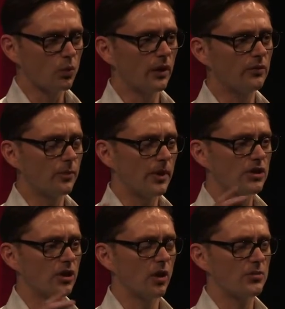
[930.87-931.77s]
where
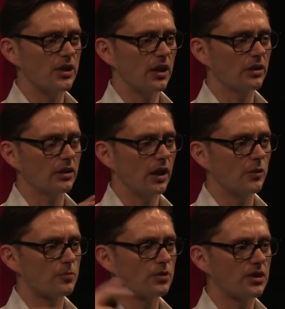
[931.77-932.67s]
information comes in and how
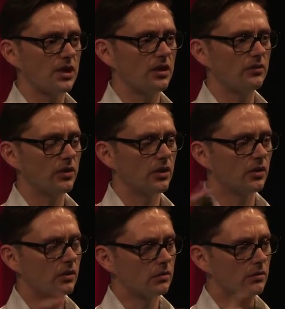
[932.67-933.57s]
it's perceived,
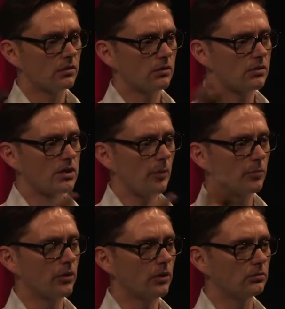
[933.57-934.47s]
are
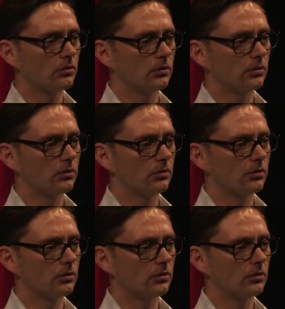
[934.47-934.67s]
separate.